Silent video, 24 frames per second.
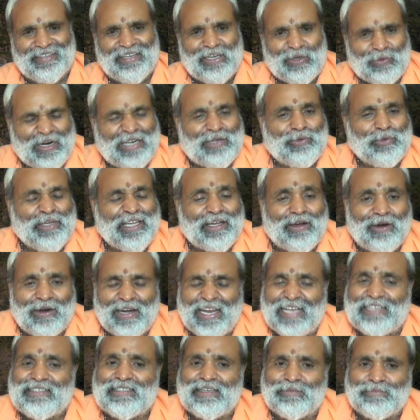What we
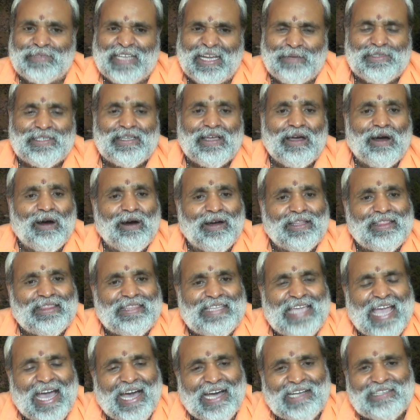call as sometimes
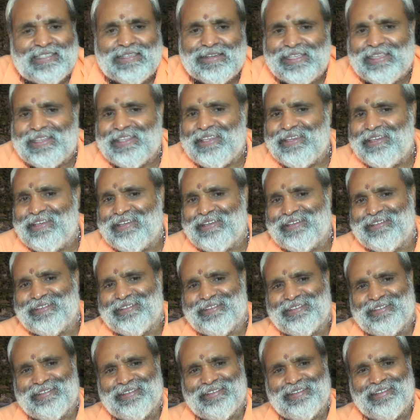adhyasa iti.
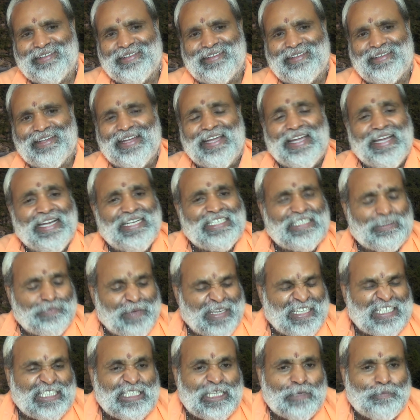It is
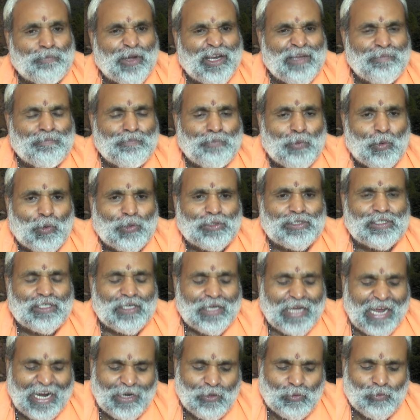being superimposed.
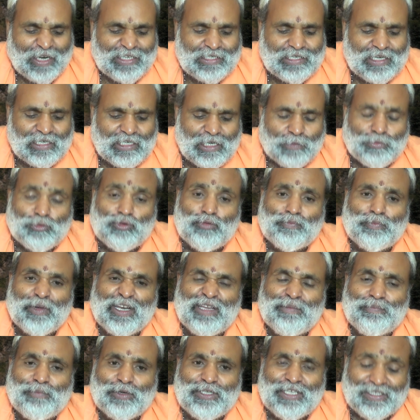And what sort of
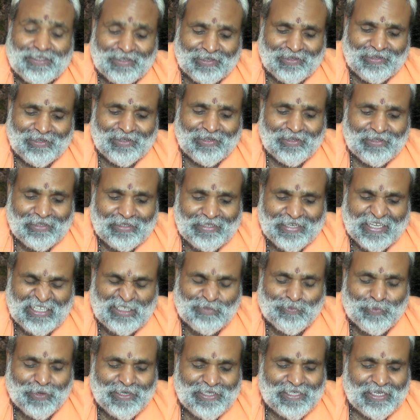superimposition?
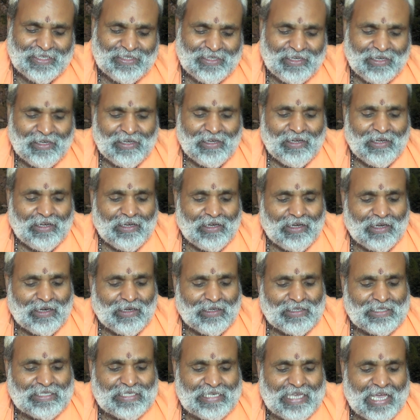Next point says,
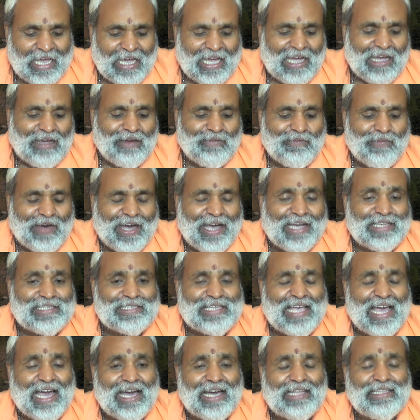rasa
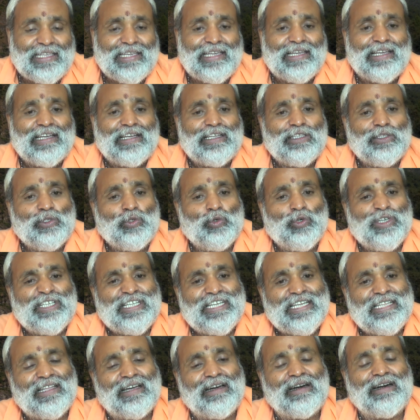vasadi
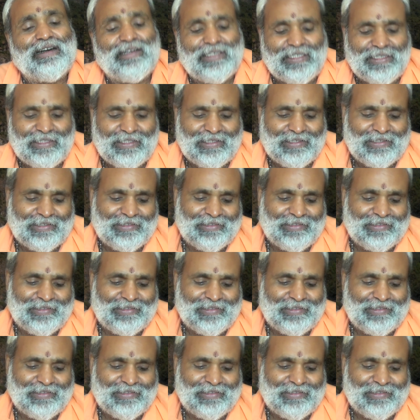dushitaha iti.